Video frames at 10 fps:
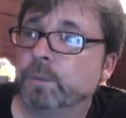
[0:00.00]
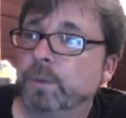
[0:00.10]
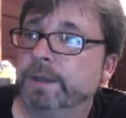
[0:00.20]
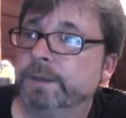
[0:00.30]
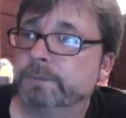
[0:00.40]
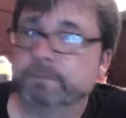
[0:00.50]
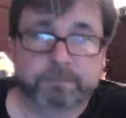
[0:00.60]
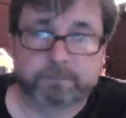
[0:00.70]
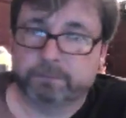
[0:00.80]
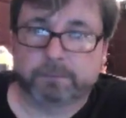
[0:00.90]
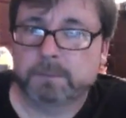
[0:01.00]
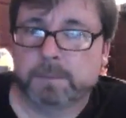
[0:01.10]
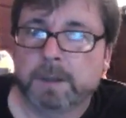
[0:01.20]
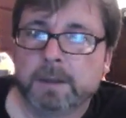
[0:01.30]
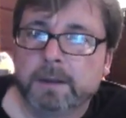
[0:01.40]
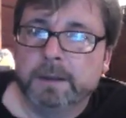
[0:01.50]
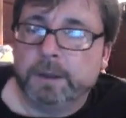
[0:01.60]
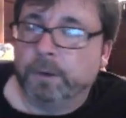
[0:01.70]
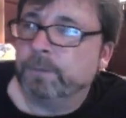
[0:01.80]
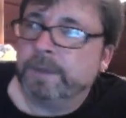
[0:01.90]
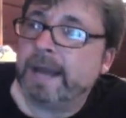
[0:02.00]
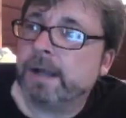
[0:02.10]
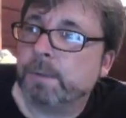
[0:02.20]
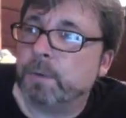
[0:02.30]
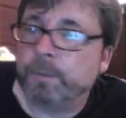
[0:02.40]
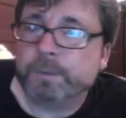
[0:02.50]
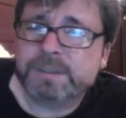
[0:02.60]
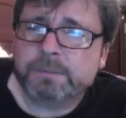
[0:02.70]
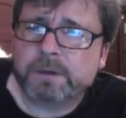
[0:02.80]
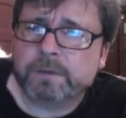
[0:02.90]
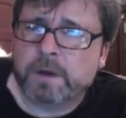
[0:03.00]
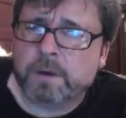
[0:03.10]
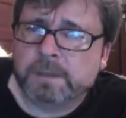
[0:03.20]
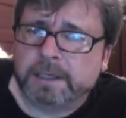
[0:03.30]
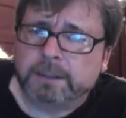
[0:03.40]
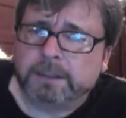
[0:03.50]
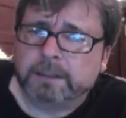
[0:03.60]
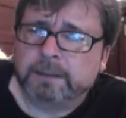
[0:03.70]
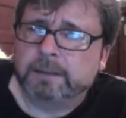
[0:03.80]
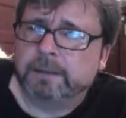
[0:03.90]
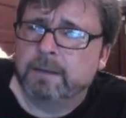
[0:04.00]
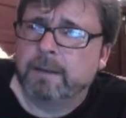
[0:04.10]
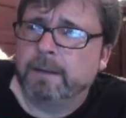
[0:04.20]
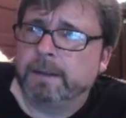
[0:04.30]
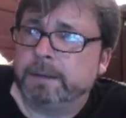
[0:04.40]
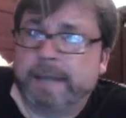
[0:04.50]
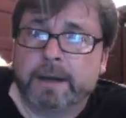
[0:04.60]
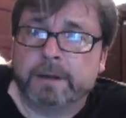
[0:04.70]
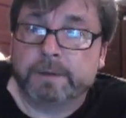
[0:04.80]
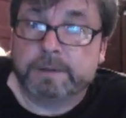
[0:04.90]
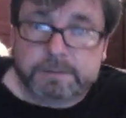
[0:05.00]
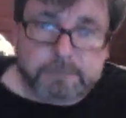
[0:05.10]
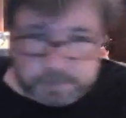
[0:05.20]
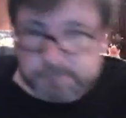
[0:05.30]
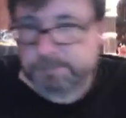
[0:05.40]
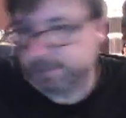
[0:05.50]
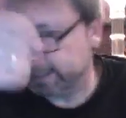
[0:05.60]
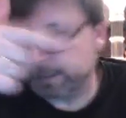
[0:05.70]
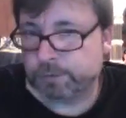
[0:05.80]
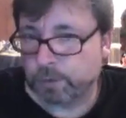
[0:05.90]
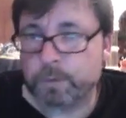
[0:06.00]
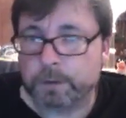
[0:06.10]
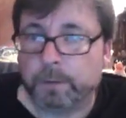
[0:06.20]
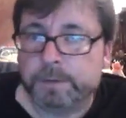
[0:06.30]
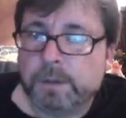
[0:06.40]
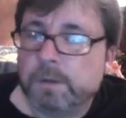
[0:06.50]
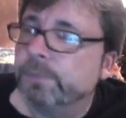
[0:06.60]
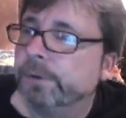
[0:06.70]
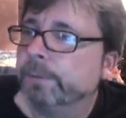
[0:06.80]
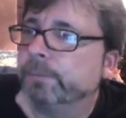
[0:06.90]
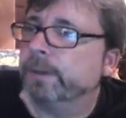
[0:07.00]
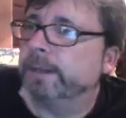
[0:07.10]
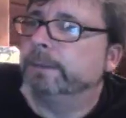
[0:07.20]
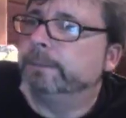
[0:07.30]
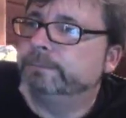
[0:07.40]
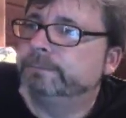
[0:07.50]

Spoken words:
When the Alamo was in the middle of nowhere. Now it's San Antonio. It's all built up around it.